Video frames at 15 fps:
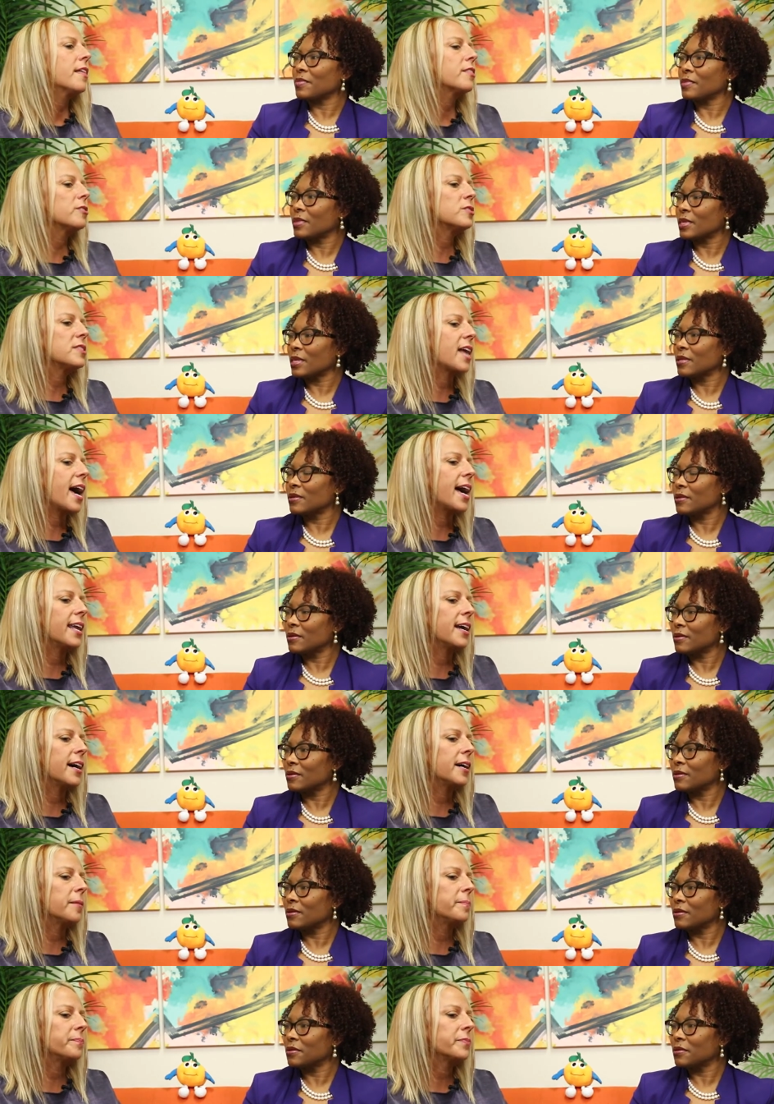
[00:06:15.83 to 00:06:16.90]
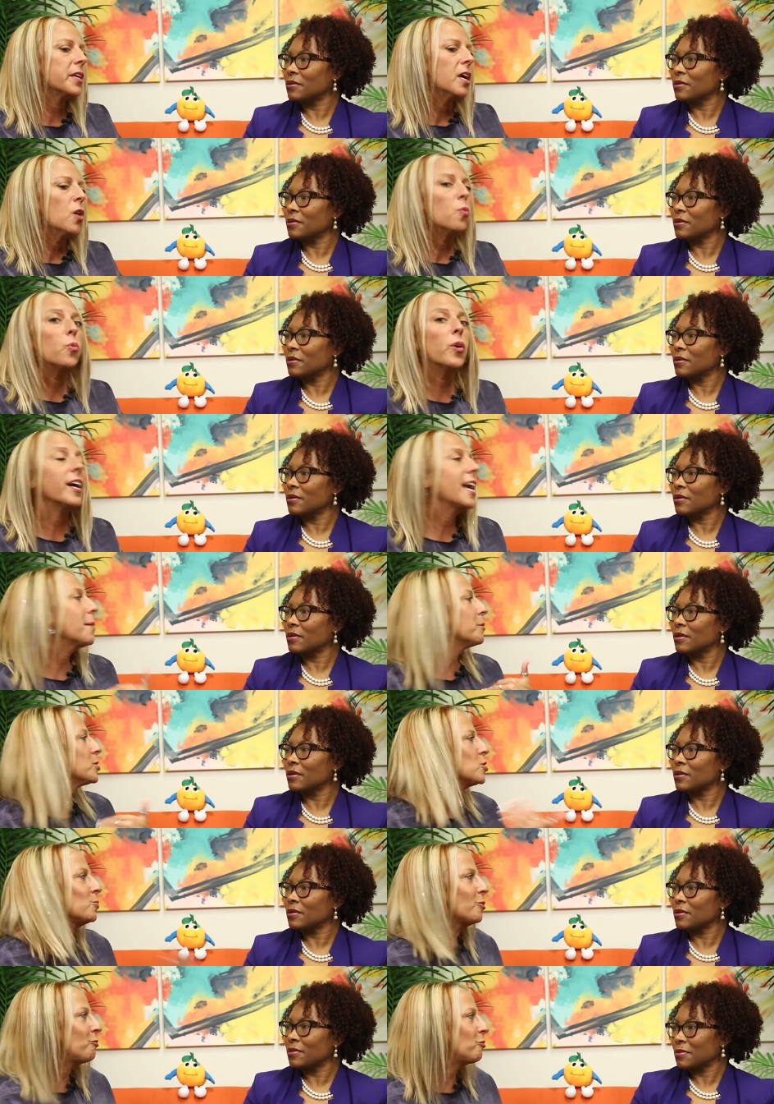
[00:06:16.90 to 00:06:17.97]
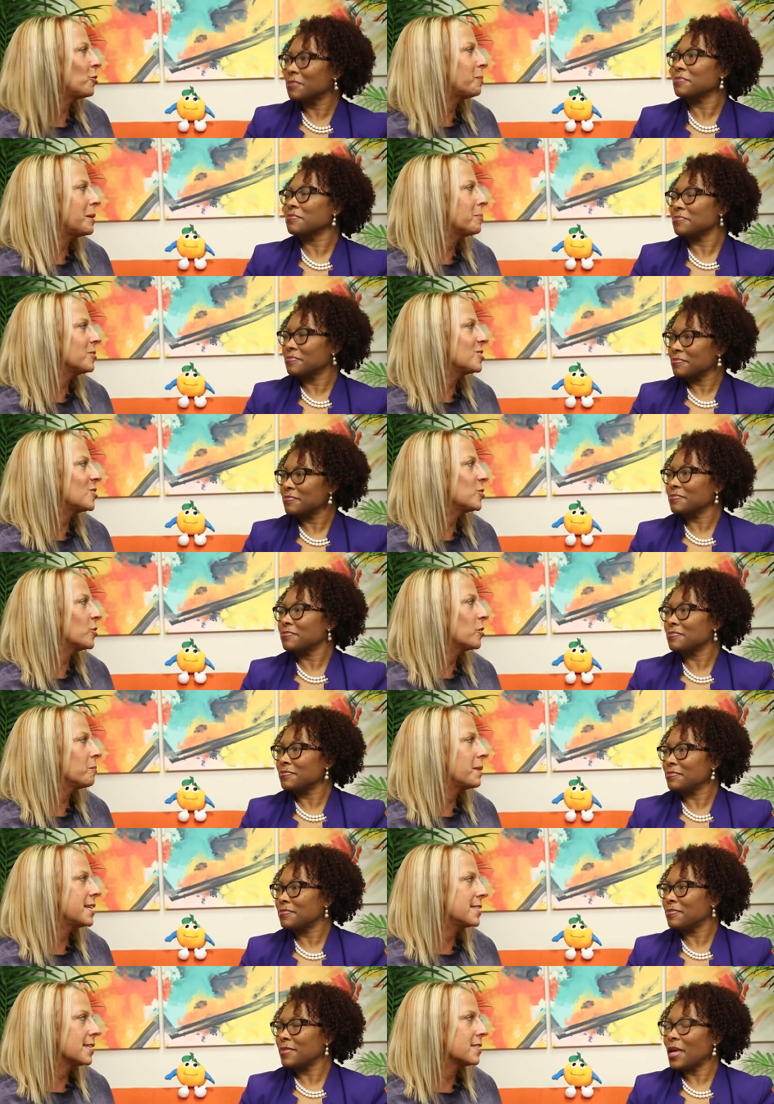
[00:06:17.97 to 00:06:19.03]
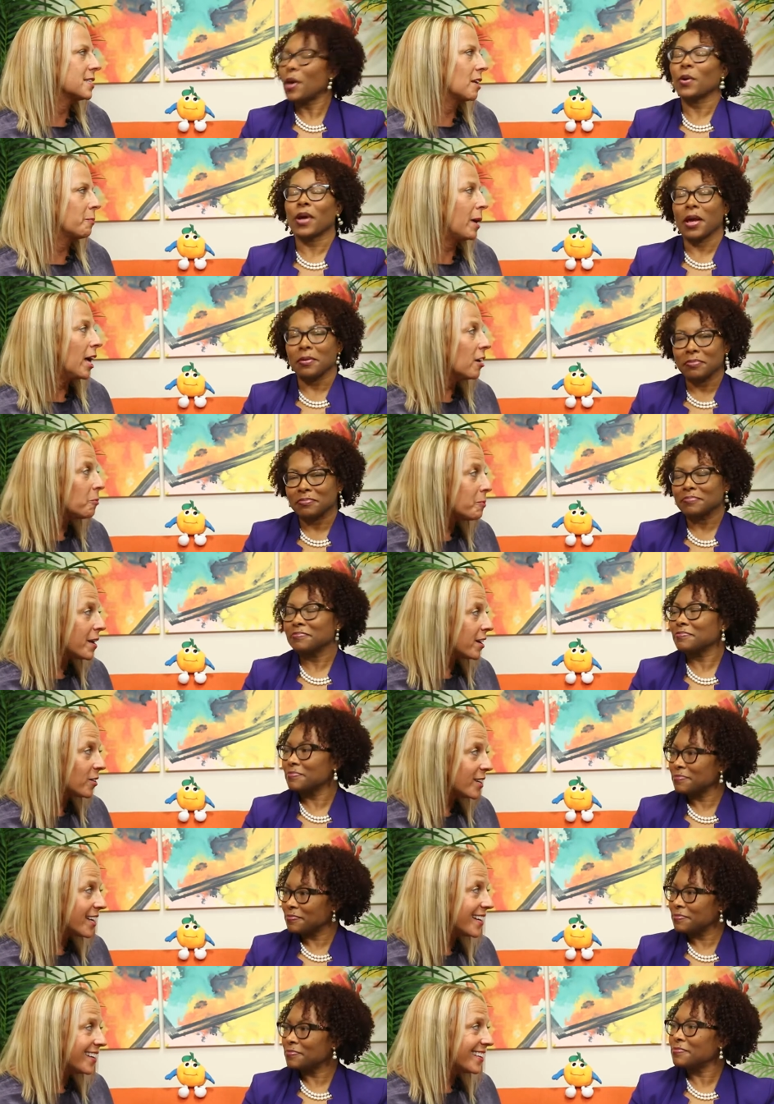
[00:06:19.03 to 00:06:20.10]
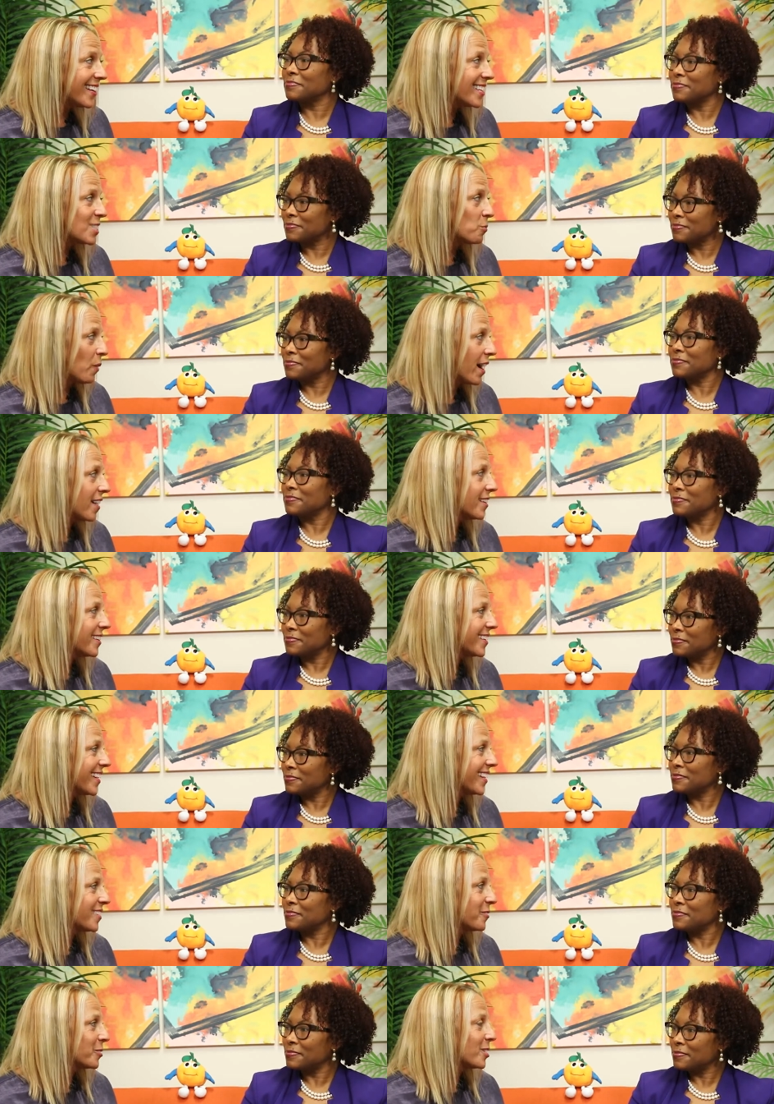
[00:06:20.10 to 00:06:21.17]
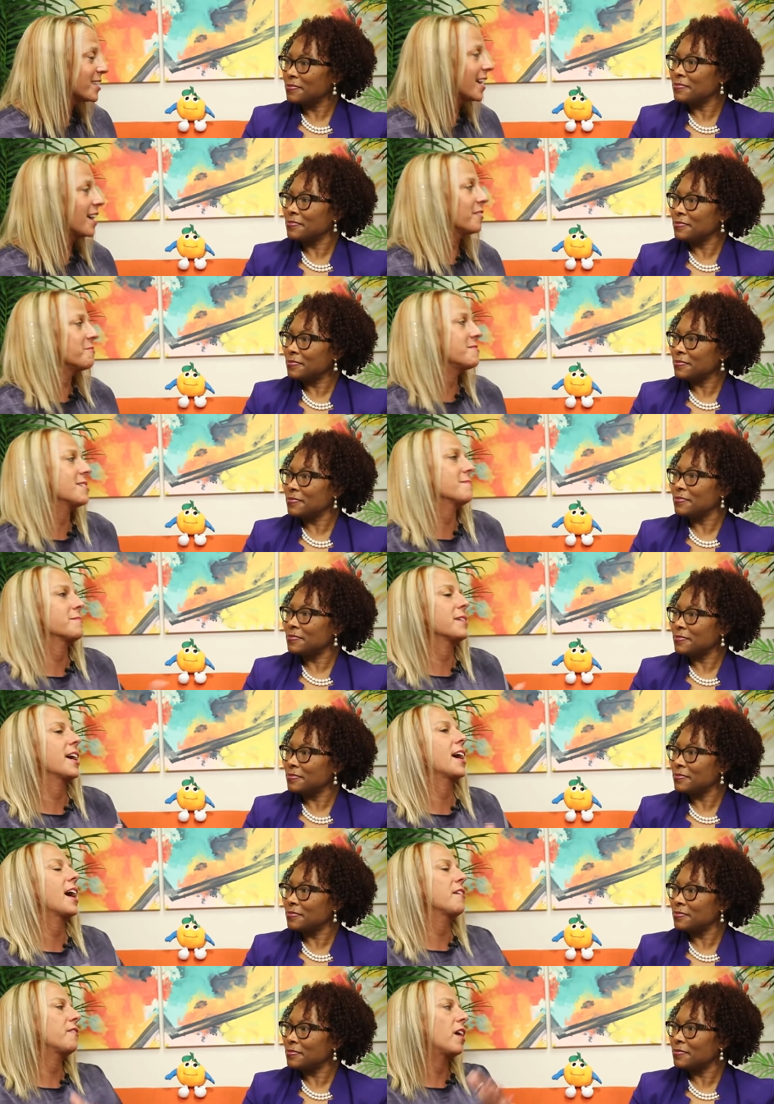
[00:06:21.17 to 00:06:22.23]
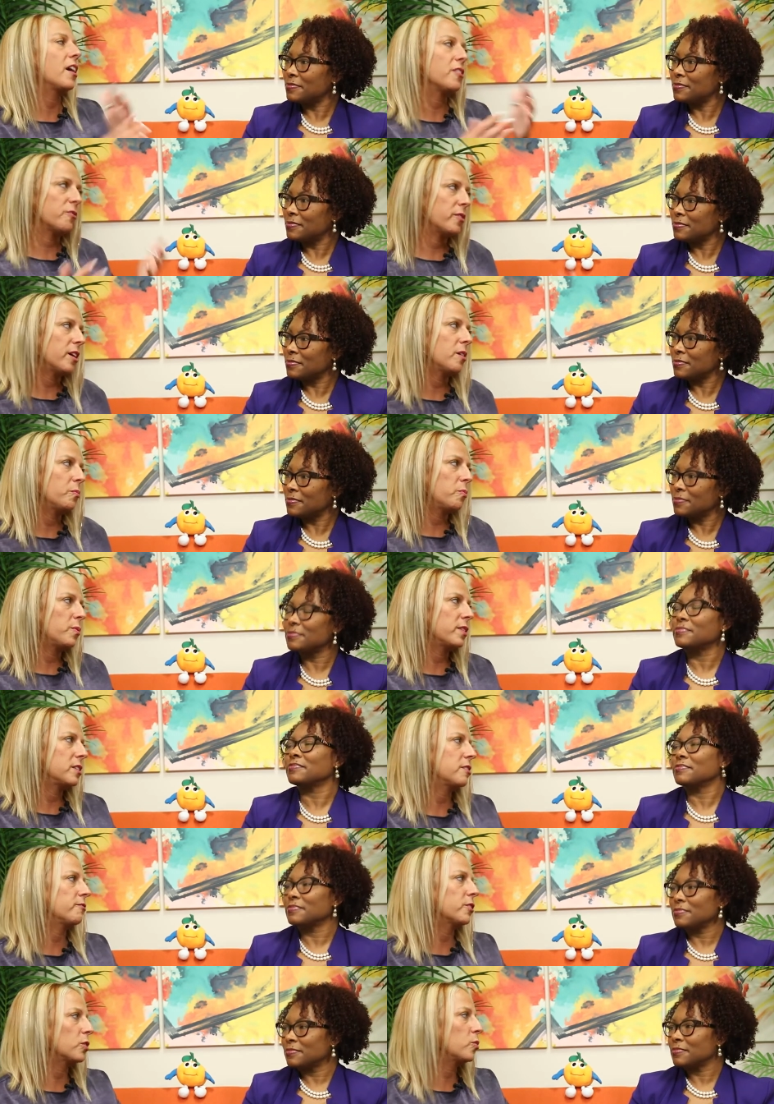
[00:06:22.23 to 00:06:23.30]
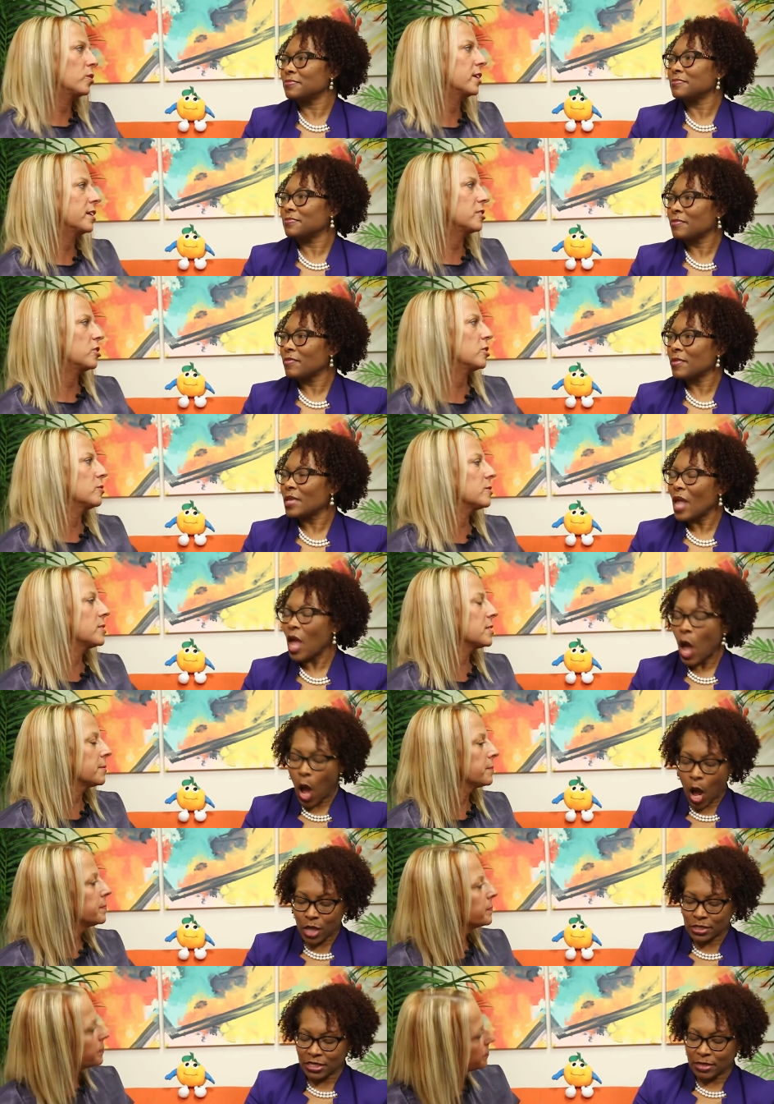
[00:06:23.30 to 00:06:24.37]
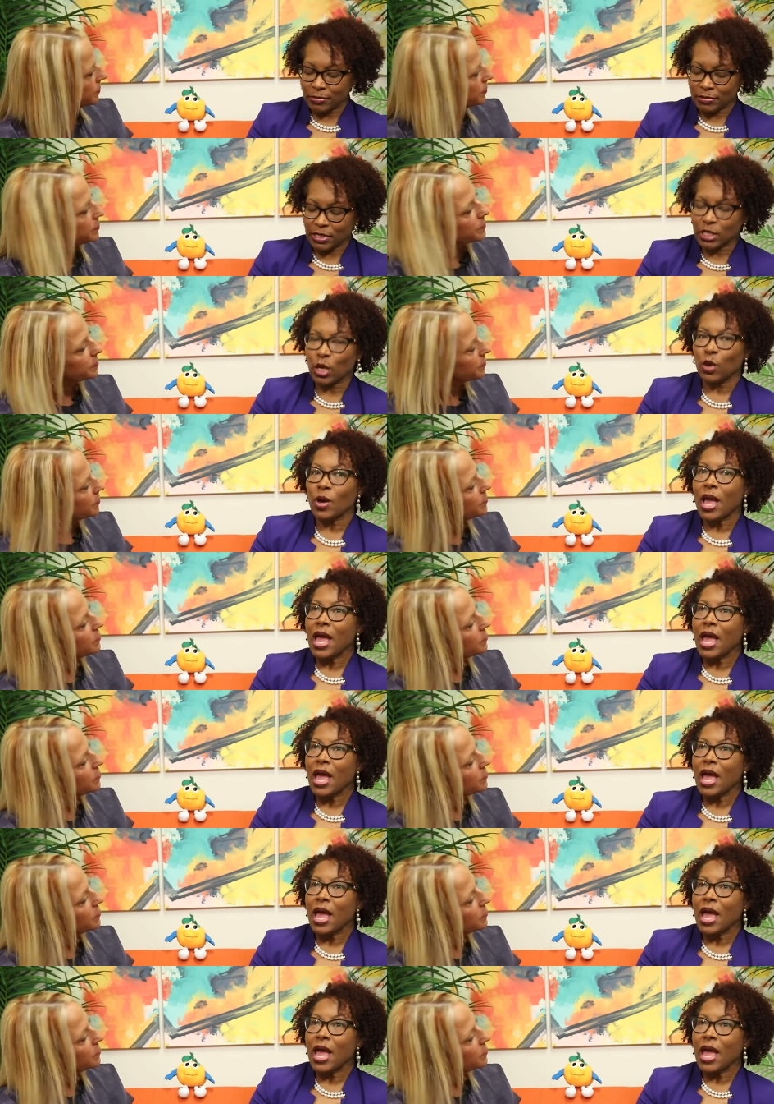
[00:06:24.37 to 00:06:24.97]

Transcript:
Speaker 1: there's that. Um, we're able to refer people to your amazing self-help okay. area as well in order to have them have other help with different court issues. Awesome. So